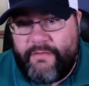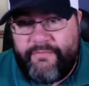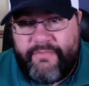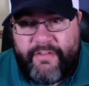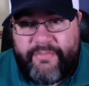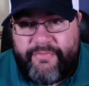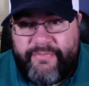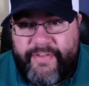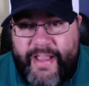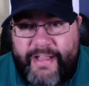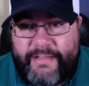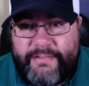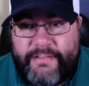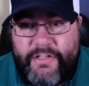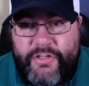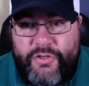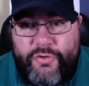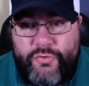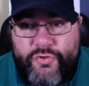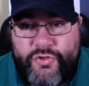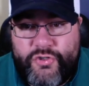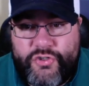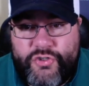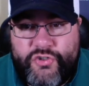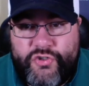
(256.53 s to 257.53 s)
of the fact that
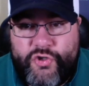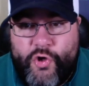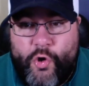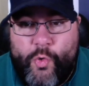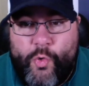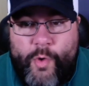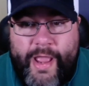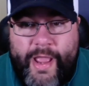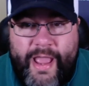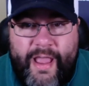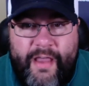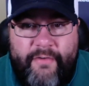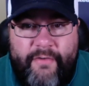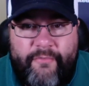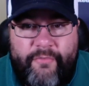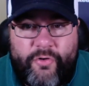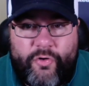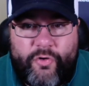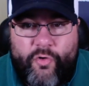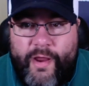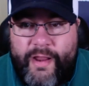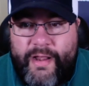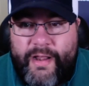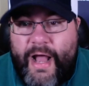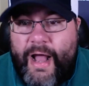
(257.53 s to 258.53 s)
you just don't have
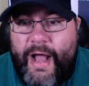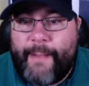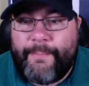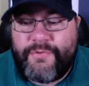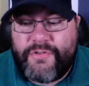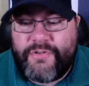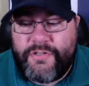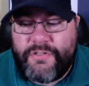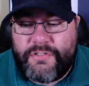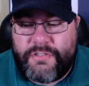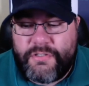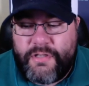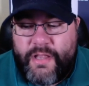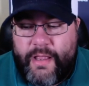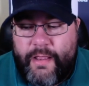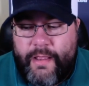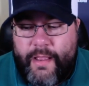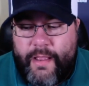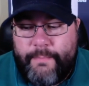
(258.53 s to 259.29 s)
great options